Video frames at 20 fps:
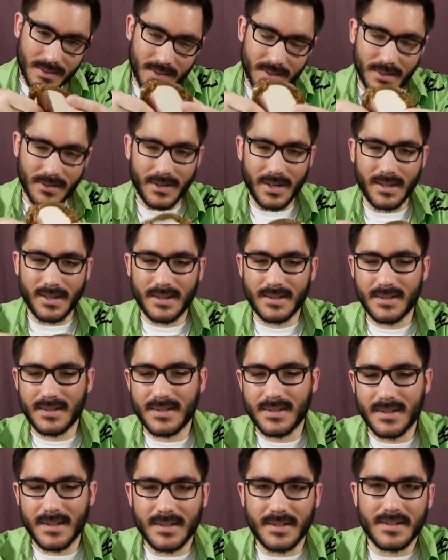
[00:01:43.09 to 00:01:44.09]
Okay, this
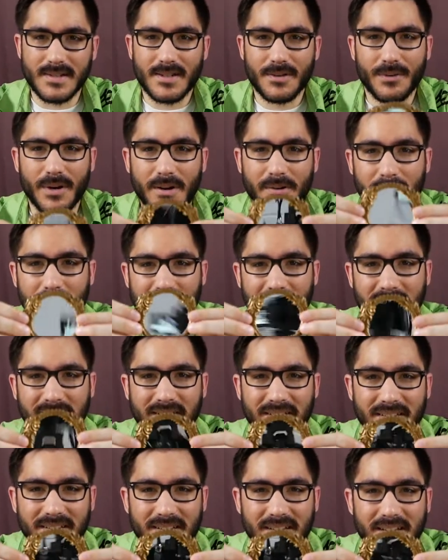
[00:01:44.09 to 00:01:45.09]
is the right way.
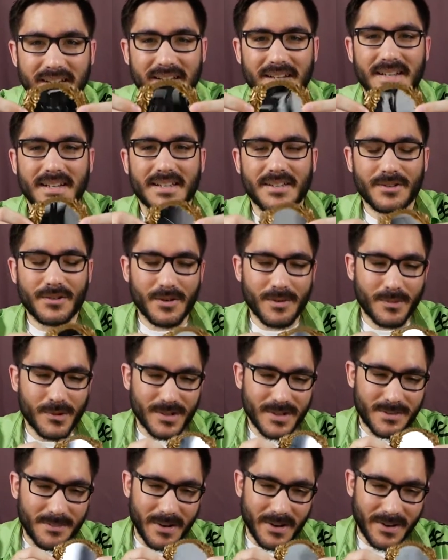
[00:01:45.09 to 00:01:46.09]
The
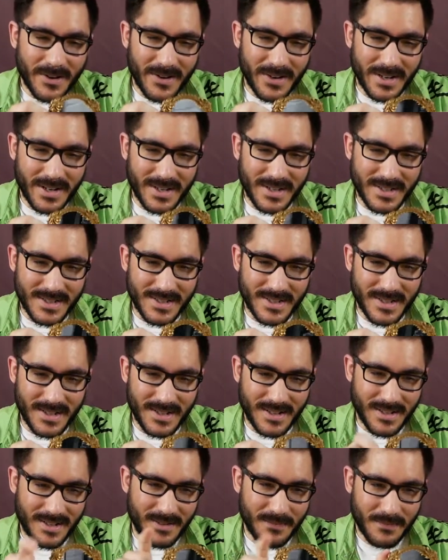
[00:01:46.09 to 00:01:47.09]
Ouroboros mirror is
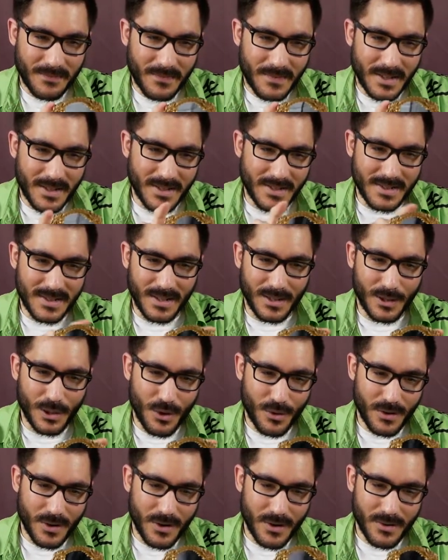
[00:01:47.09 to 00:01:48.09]
the
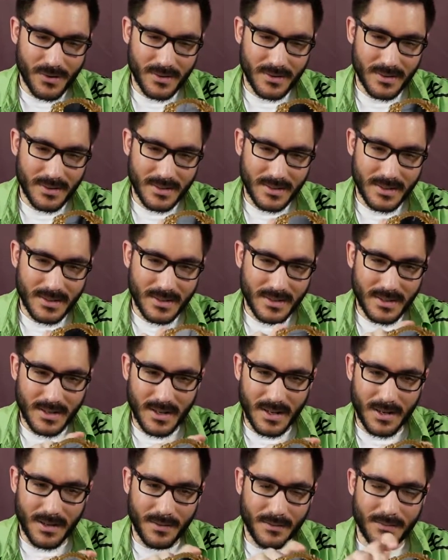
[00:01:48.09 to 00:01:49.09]
logo
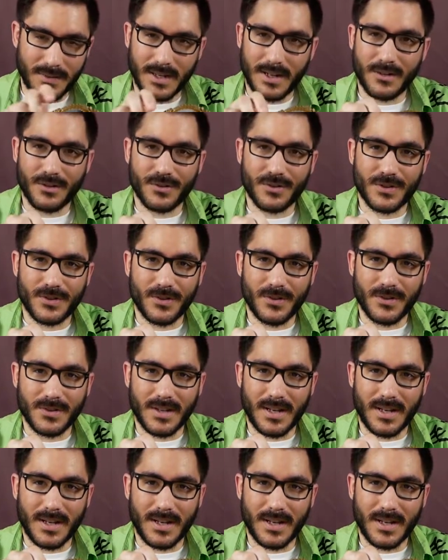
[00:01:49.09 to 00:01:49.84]
of the Elder Scrolls